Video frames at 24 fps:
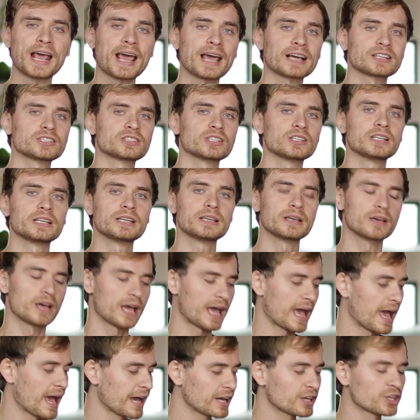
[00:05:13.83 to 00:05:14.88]
actually
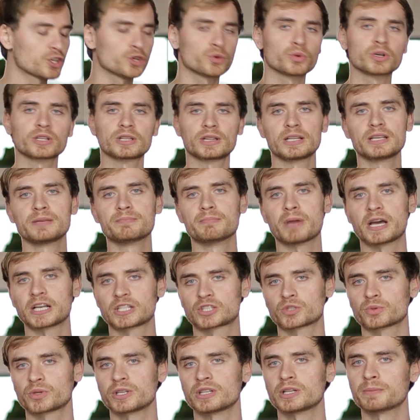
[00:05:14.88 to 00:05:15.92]
accurately
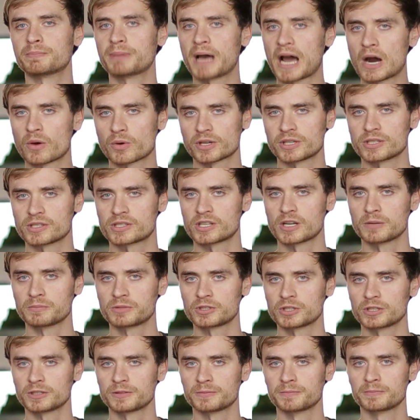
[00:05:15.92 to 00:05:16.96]
measuring the power
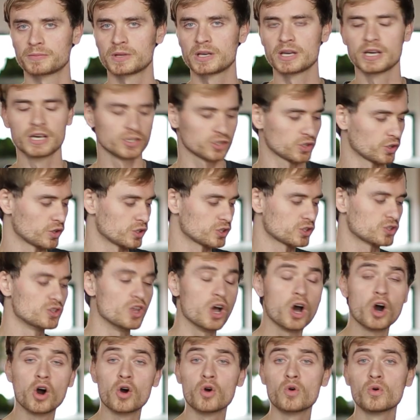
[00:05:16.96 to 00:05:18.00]
consumption. So there's
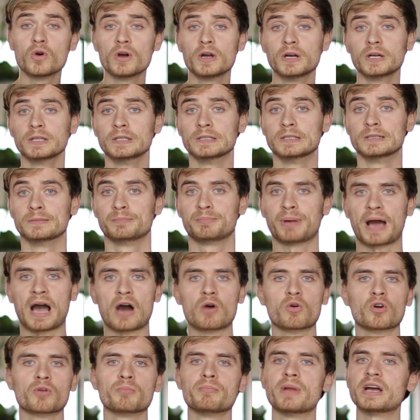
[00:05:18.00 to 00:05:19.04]
no
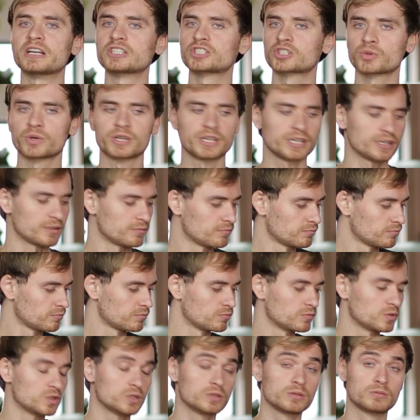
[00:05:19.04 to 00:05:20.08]
power measuring
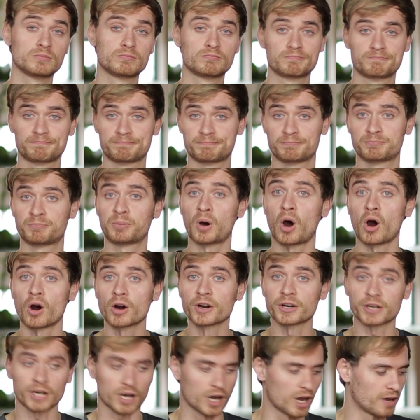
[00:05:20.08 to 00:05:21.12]

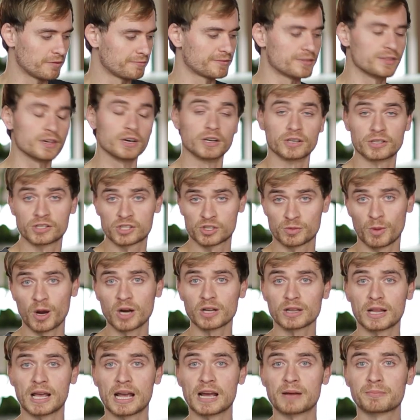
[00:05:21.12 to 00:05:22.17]
part of the
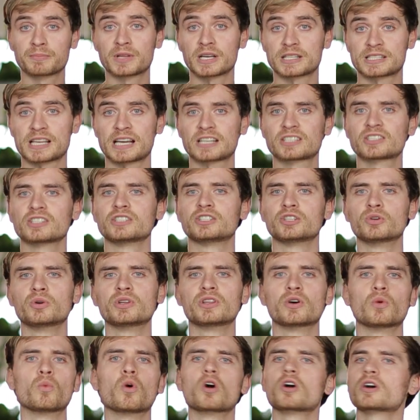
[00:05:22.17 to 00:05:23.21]
smart lamp that's actually doing
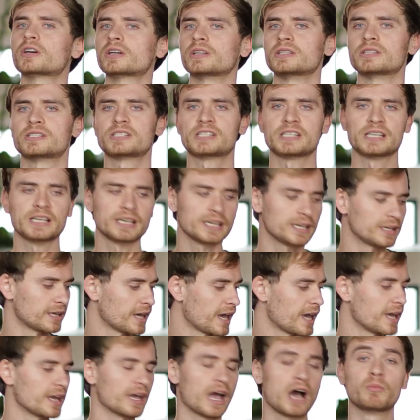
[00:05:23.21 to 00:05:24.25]
the work and seeing,
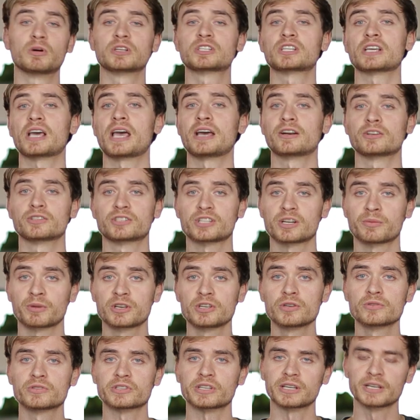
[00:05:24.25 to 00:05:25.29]
hey, how much energy am I
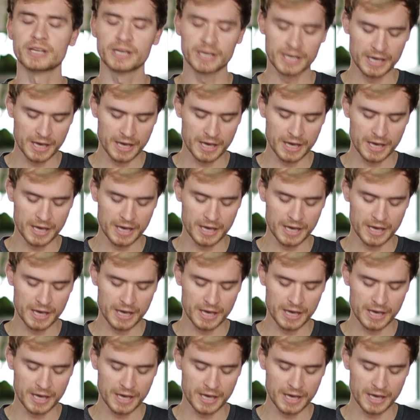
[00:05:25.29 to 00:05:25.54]
using?